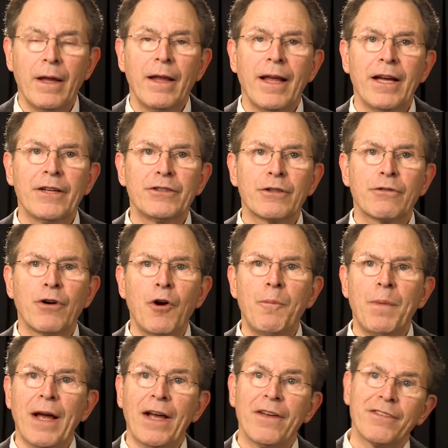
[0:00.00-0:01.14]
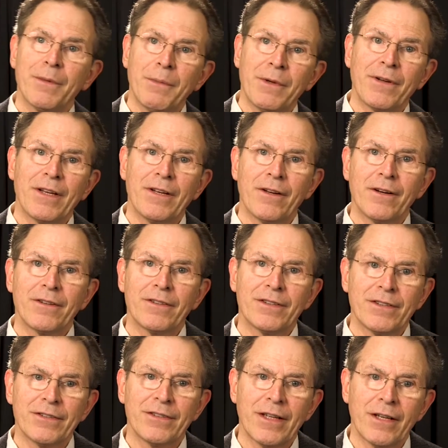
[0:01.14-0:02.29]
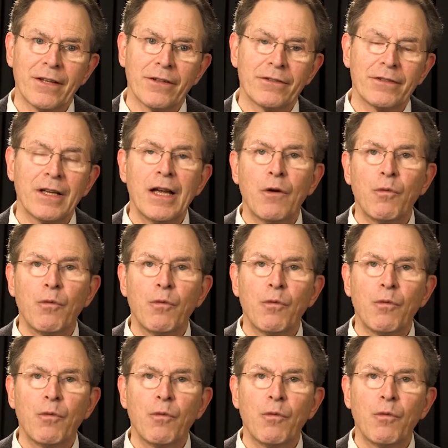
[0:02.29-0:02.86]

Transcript: As you grow past $1 million in sales,